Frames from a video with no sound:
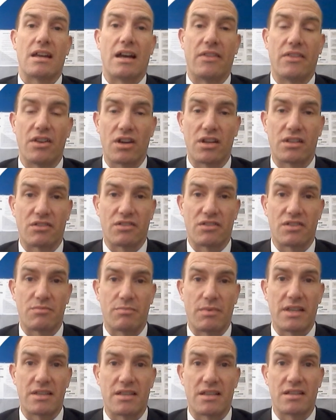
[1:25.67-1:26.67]
And the idea of
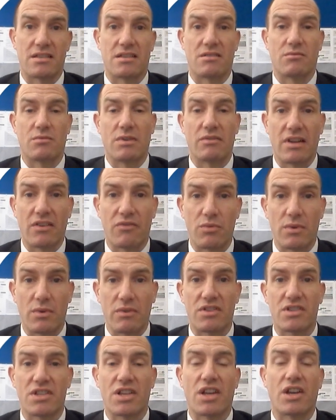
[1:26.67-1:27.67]
spacing is that if we
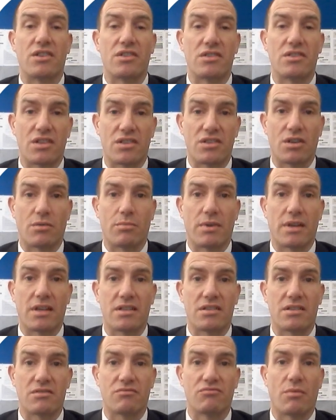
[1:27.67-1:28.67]
return to topics